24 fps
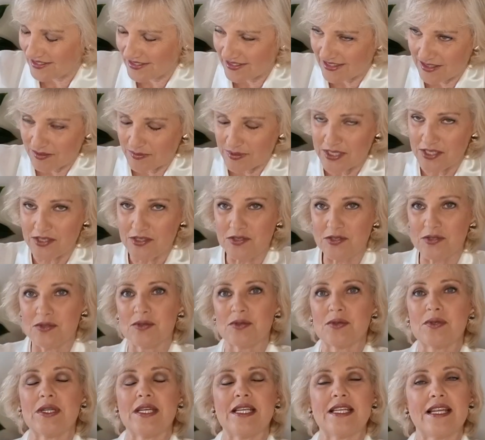I went
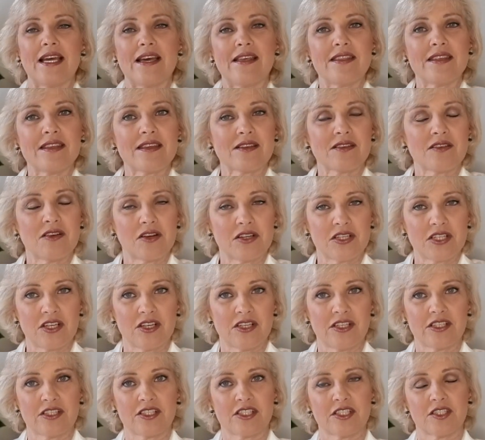to another
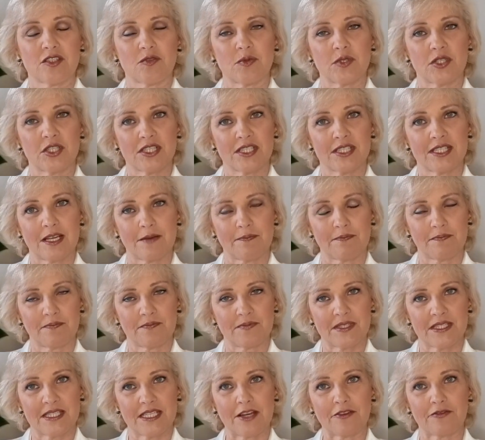cardiologist, which
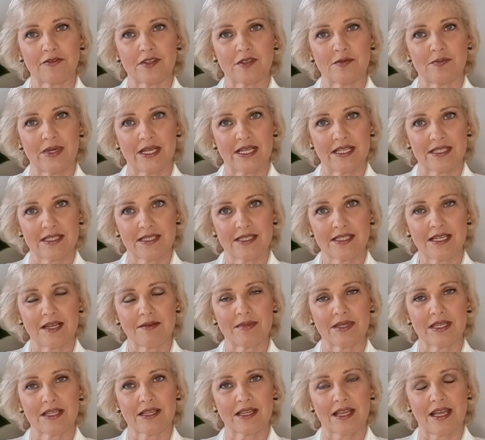stuffed my
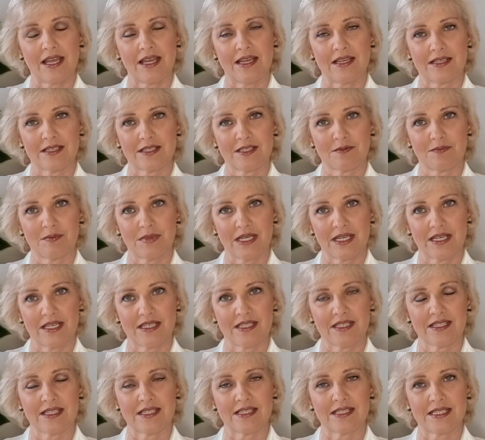stomach and
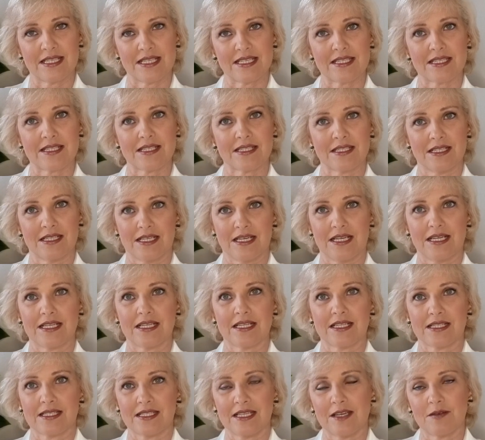my intestinal
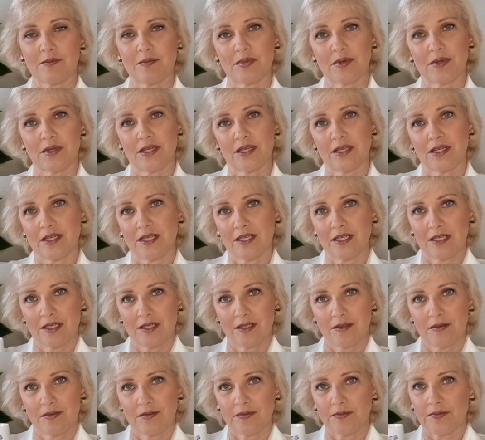linings up
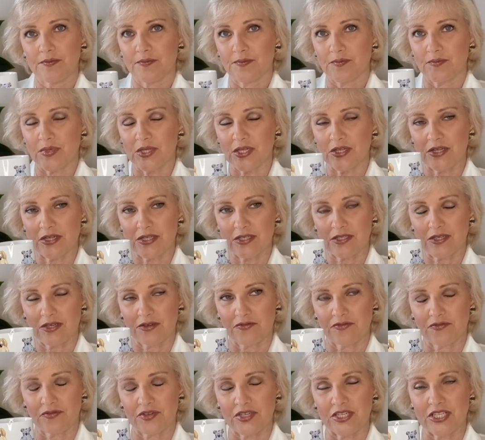because
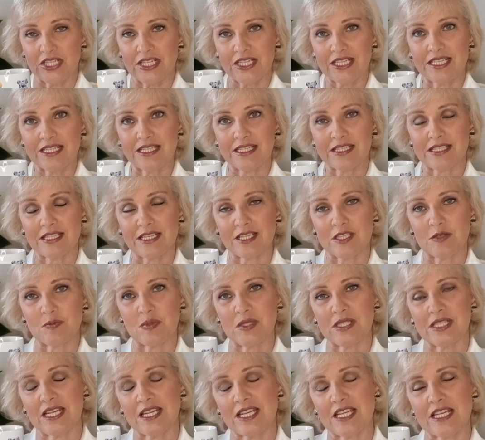of ridiculous
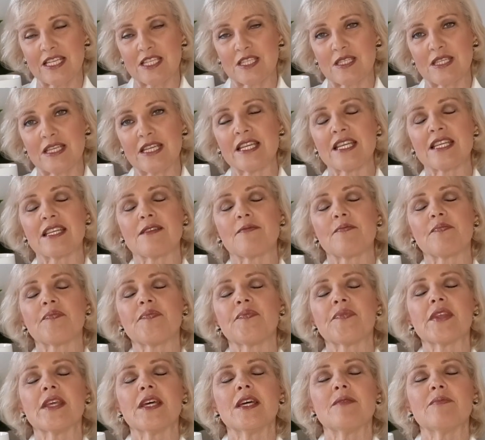
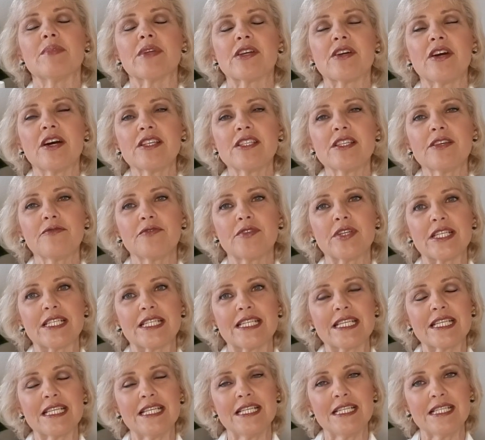
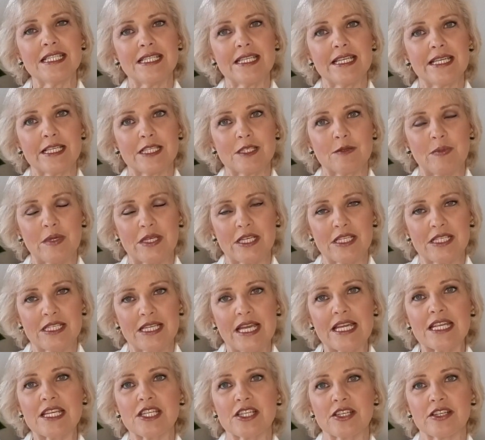
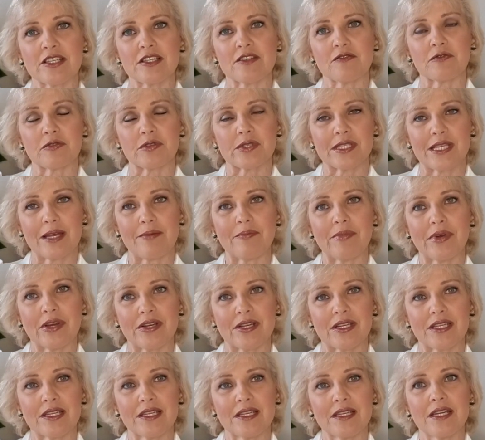expectations for
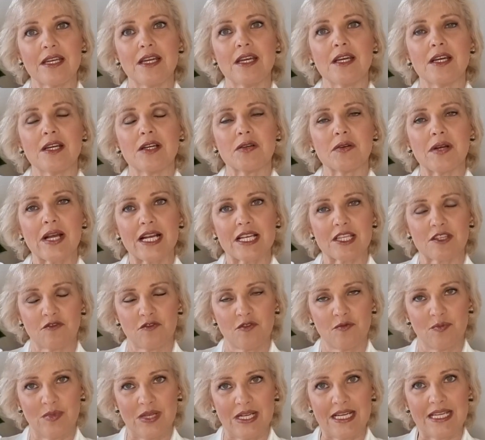somebody who has
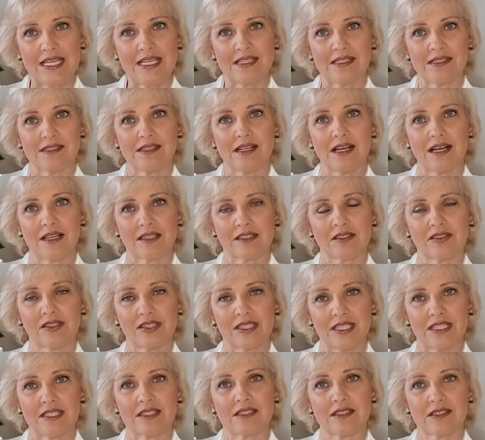familial high
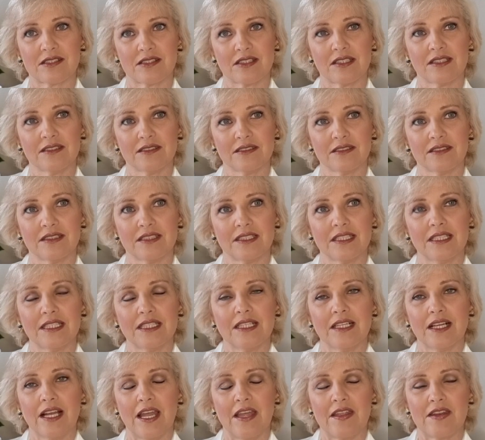cholesterol
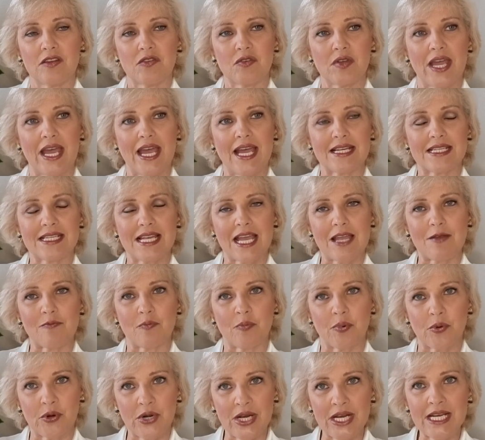and who had a
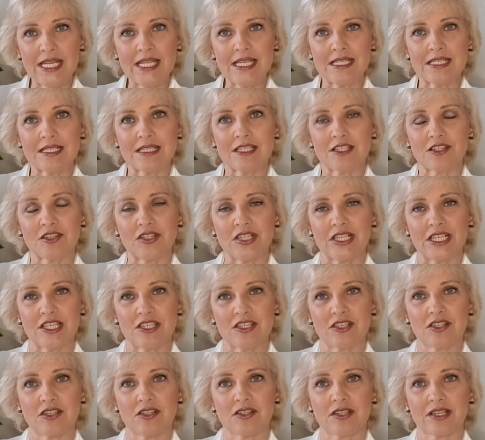brilliant
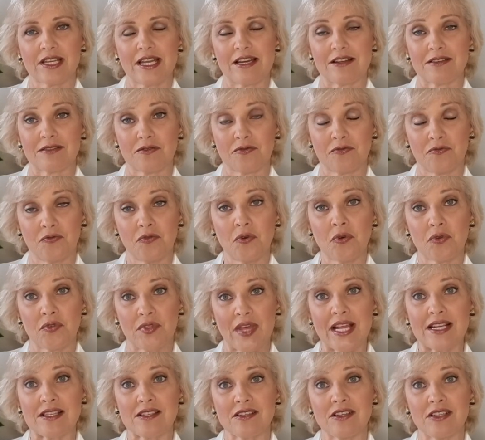cholesterol count for
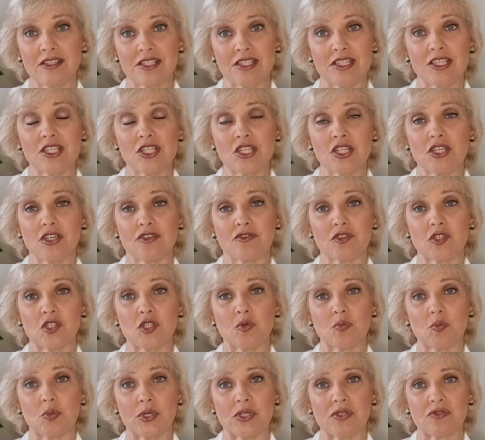that condition of
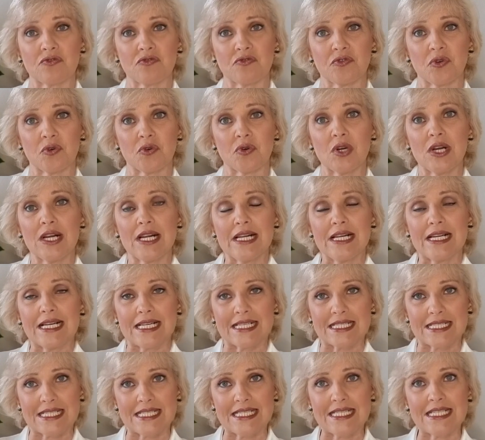2.4
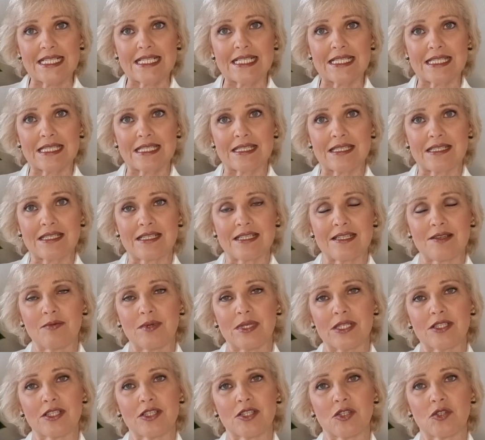and he insisted he
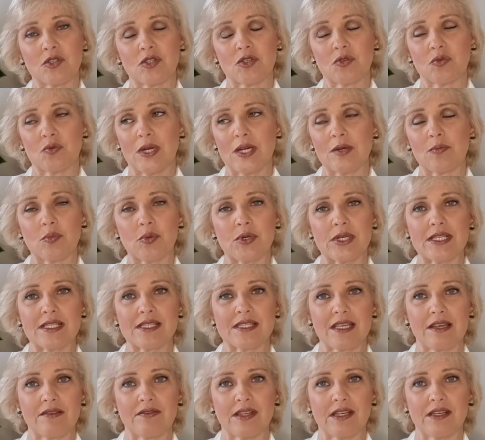wanted
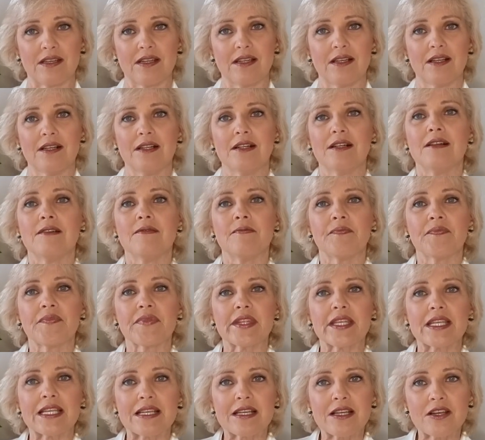1.7.
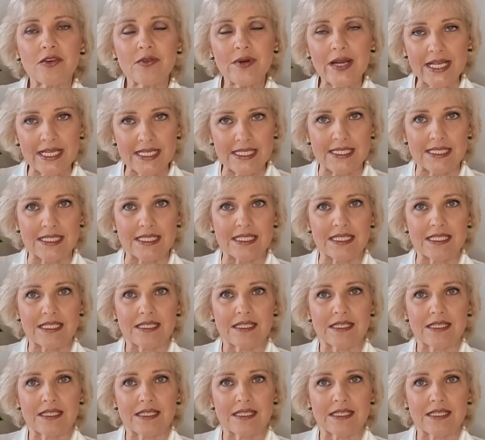Crazy.